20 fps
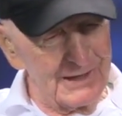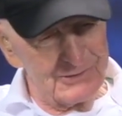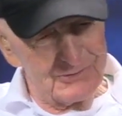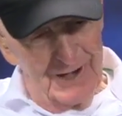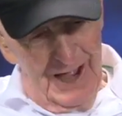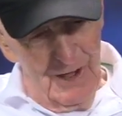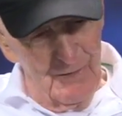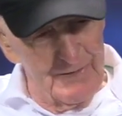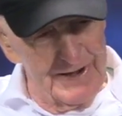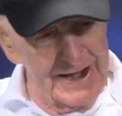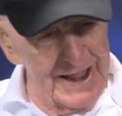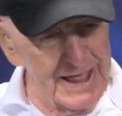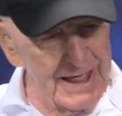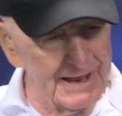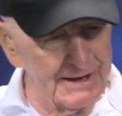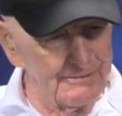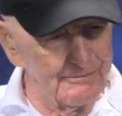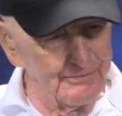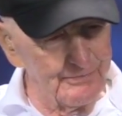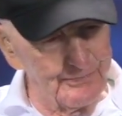So I went
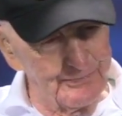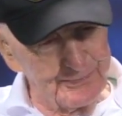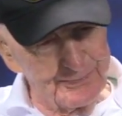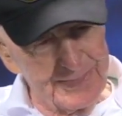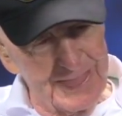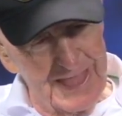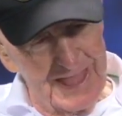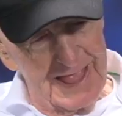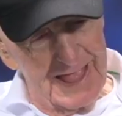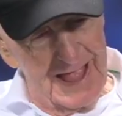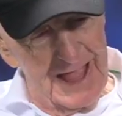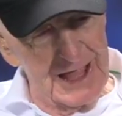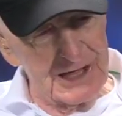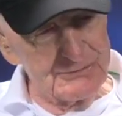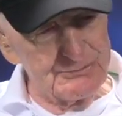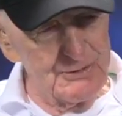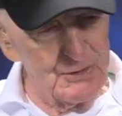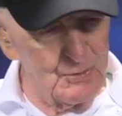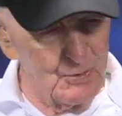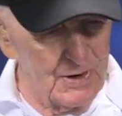in,
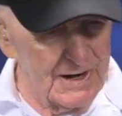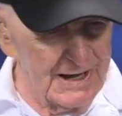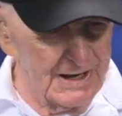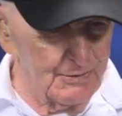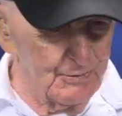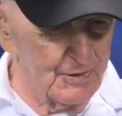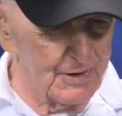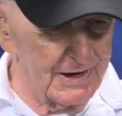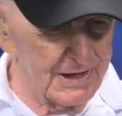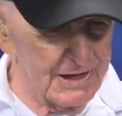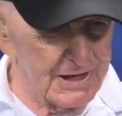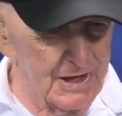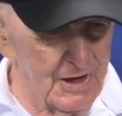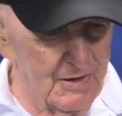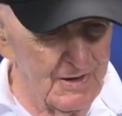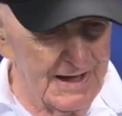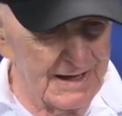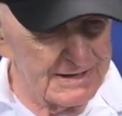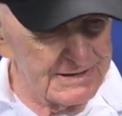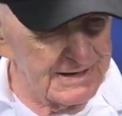asked me where I wanted to
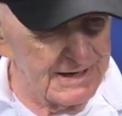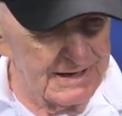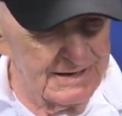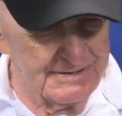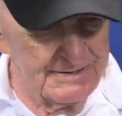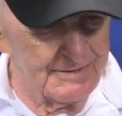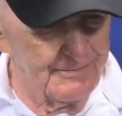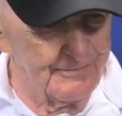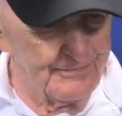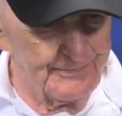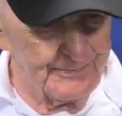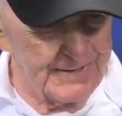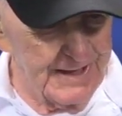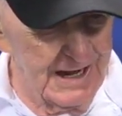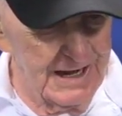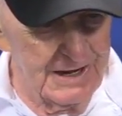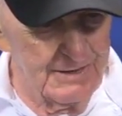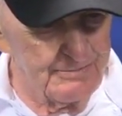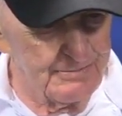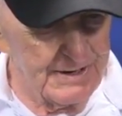go. I said,
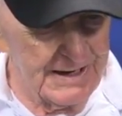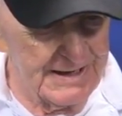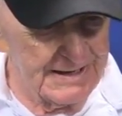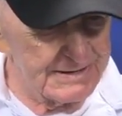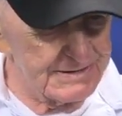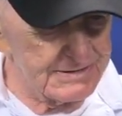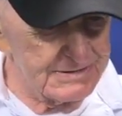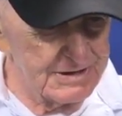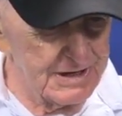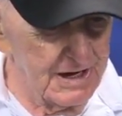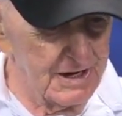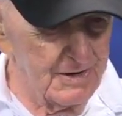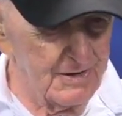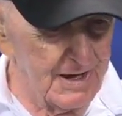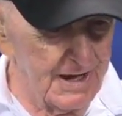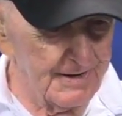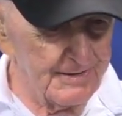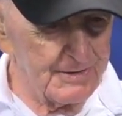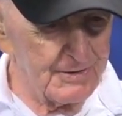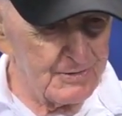any place, you
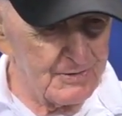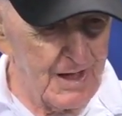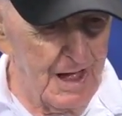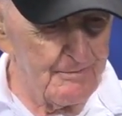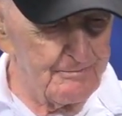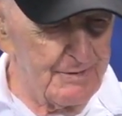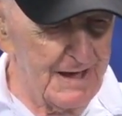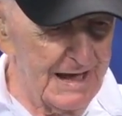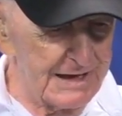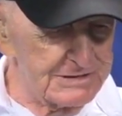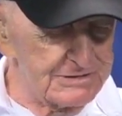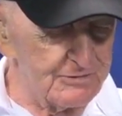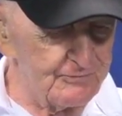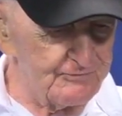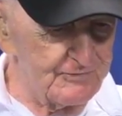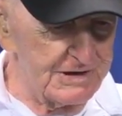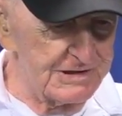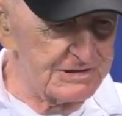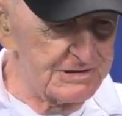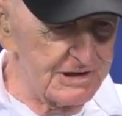know. I passed a
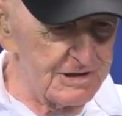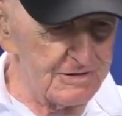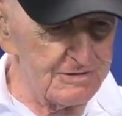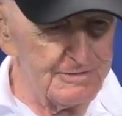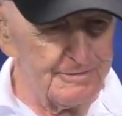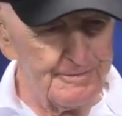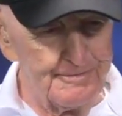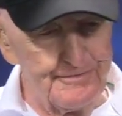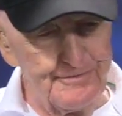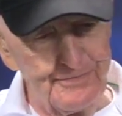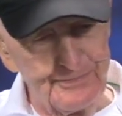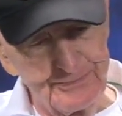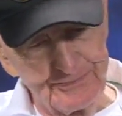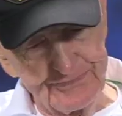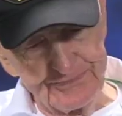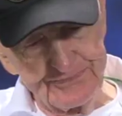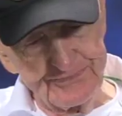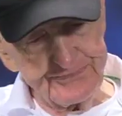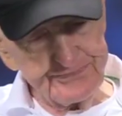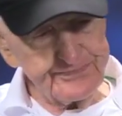physical and
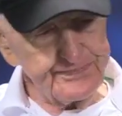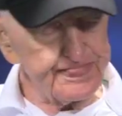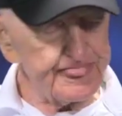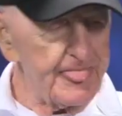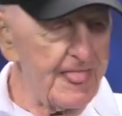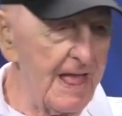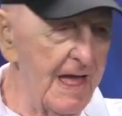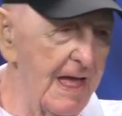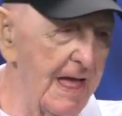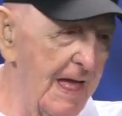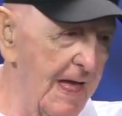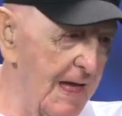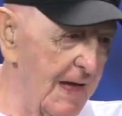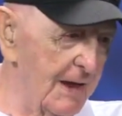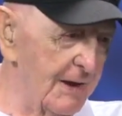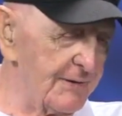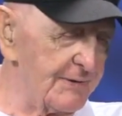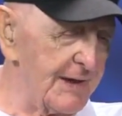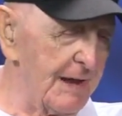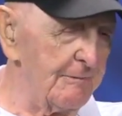
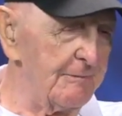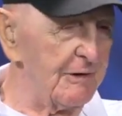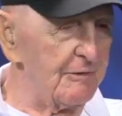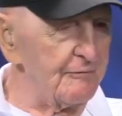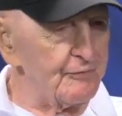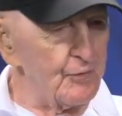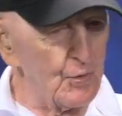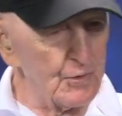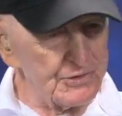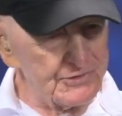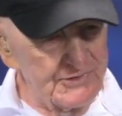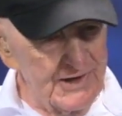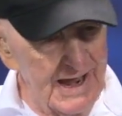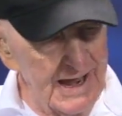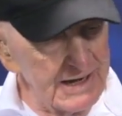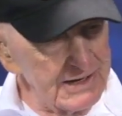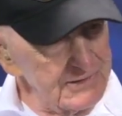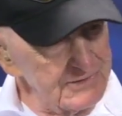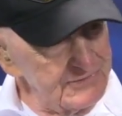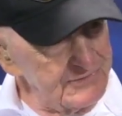sent me to Fort
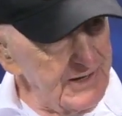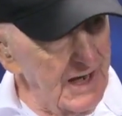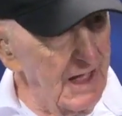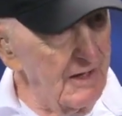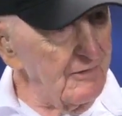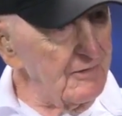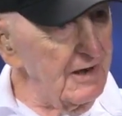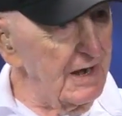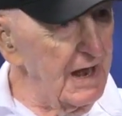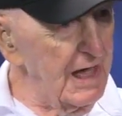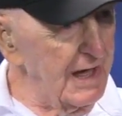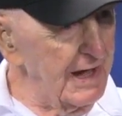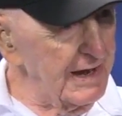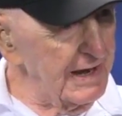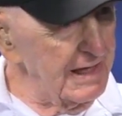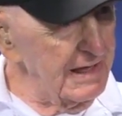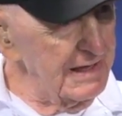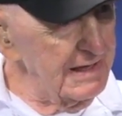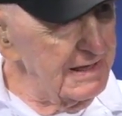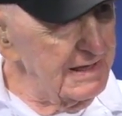Jackson, South
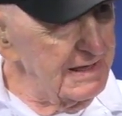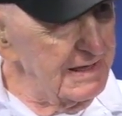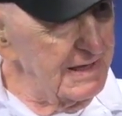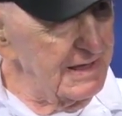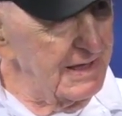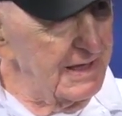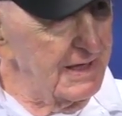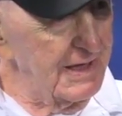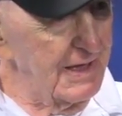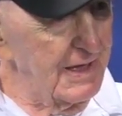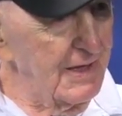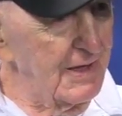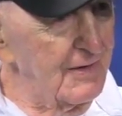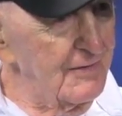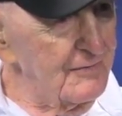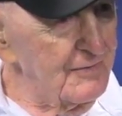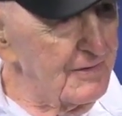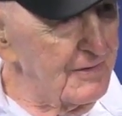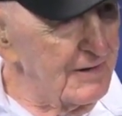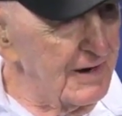Carolina,
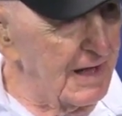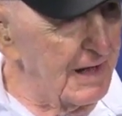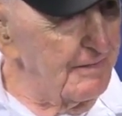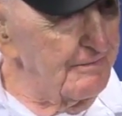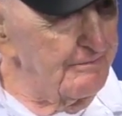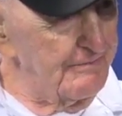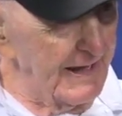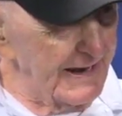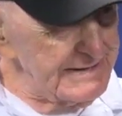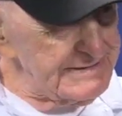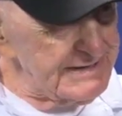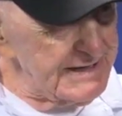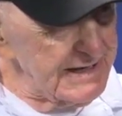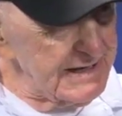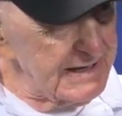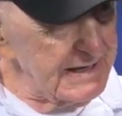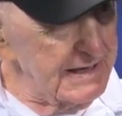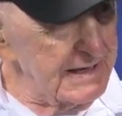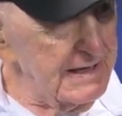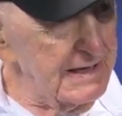for a
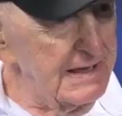basic.